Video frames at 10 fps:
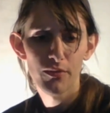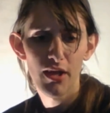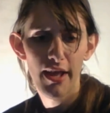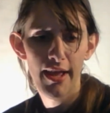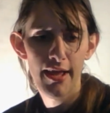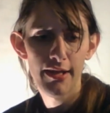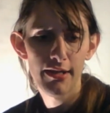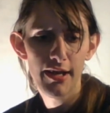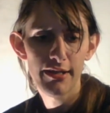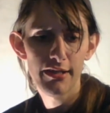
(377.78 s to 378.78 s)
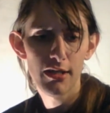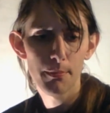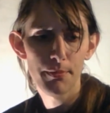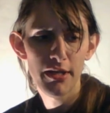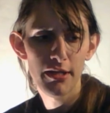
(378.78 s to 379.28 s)
and I ended
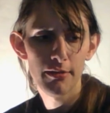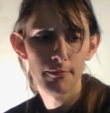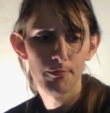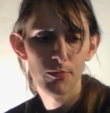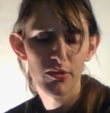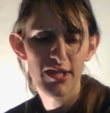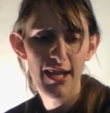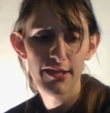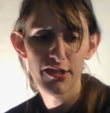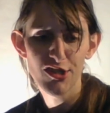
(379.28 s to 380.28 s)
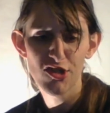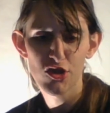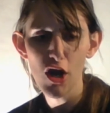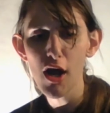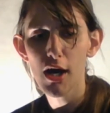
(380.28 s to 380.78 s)
up taking this
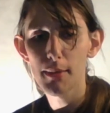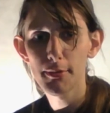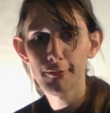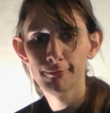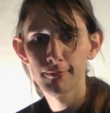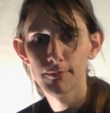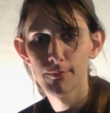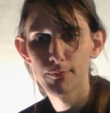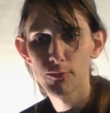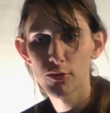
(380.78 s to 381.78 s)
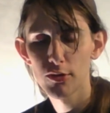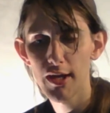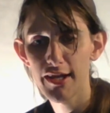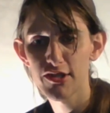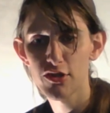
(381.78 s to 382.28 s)
job
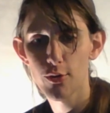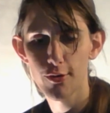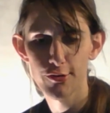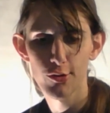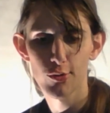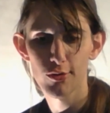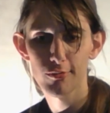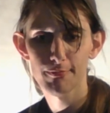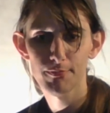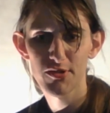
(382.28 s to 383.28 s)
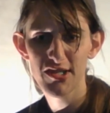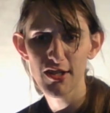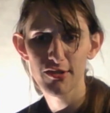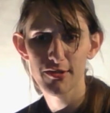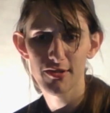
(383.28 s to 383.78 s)
as a door-to-door salesman,